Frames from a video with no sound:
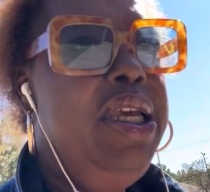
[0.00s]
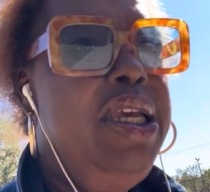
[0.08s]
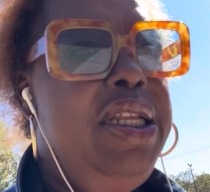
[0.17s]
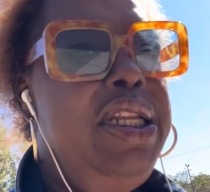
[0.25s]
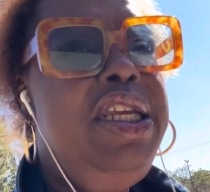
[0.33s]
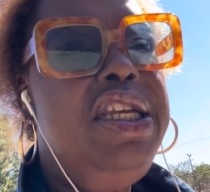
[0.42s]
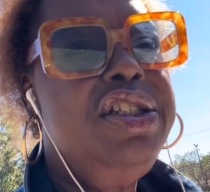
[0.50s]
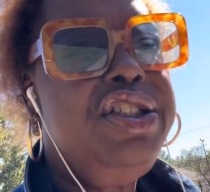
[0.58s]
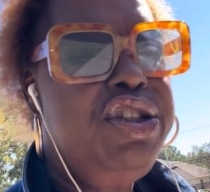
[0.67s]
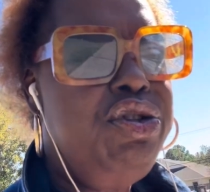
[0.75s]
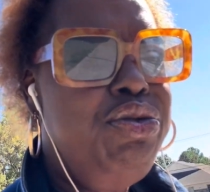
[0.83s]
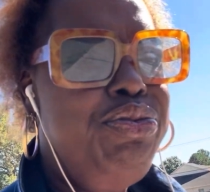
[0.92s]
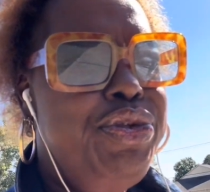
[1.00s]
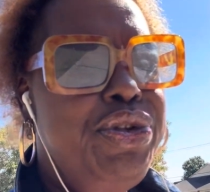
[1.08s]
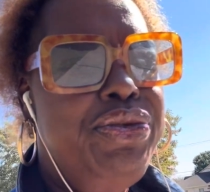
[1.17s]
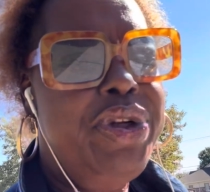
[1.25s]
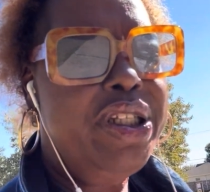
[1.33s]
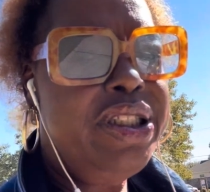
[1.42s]
and he'll zoom
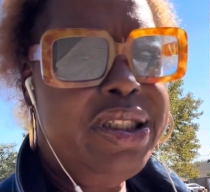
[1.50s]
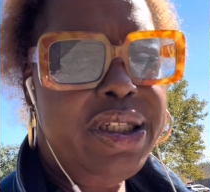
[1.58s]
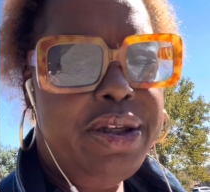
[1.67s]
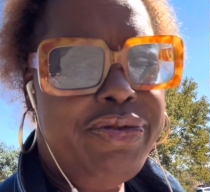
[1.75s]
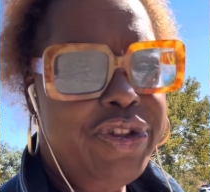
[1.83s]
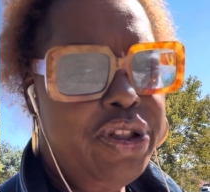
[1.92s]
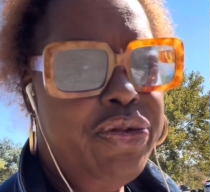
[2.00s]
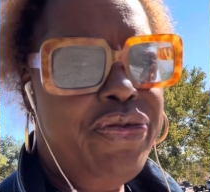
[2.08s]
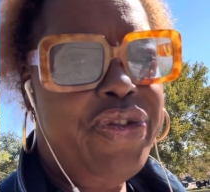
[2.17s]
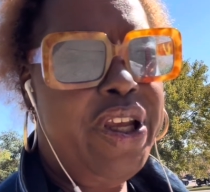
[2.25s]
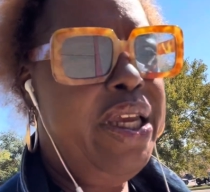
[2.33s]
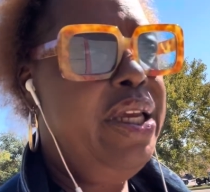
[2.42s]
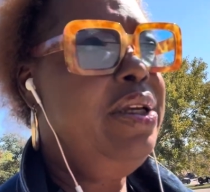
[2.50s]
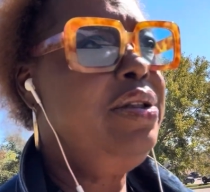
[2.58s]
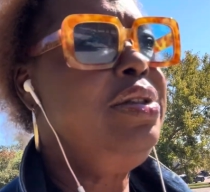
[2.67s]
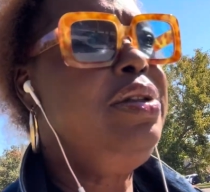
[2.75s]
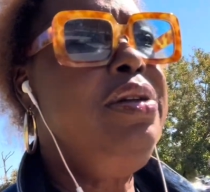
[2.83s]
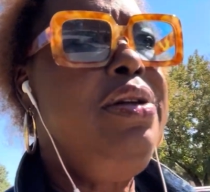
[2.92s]
through that stuff so fast,